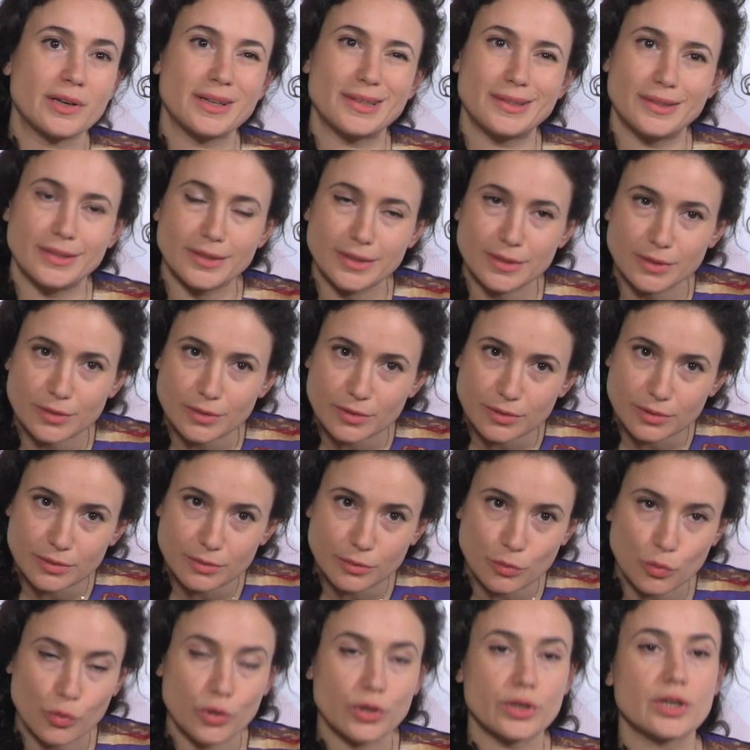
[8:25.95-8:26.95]
It didn't
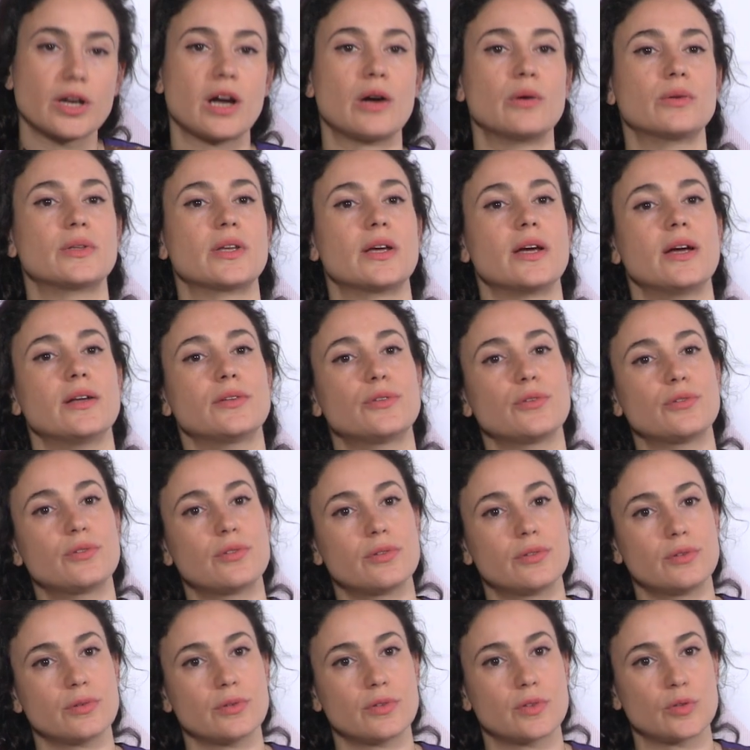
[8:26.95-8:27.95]
work out. I had
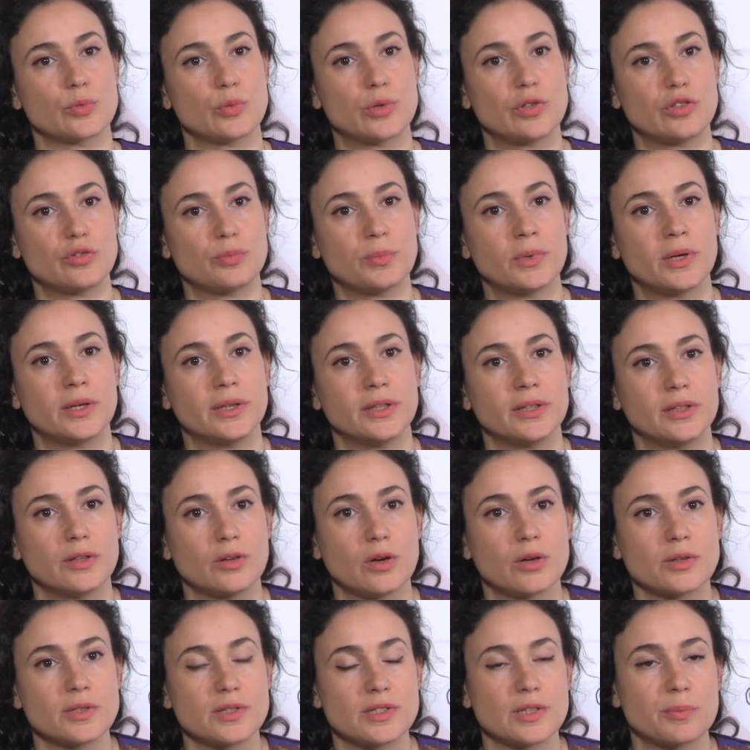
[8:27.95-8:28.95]
to switch my
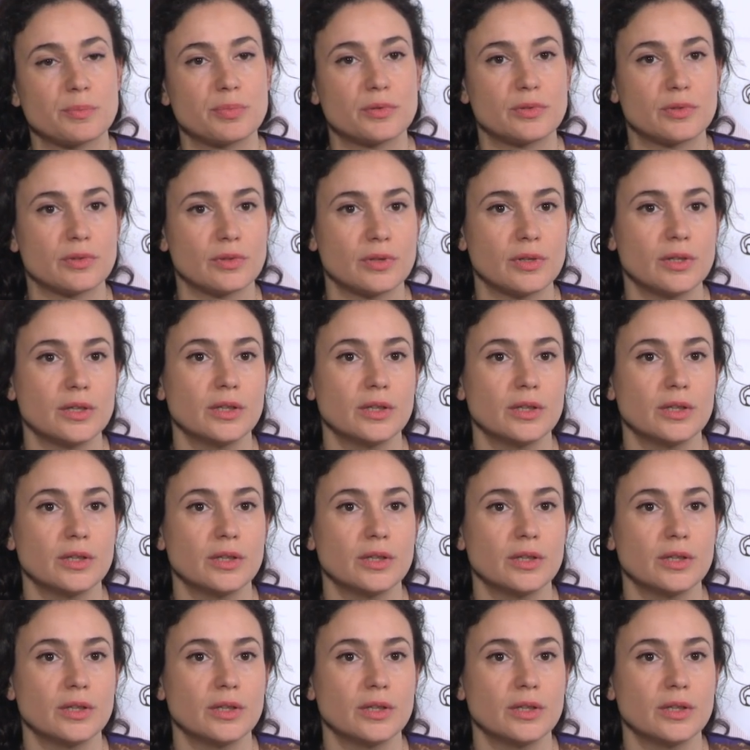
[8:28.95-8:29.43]
concept.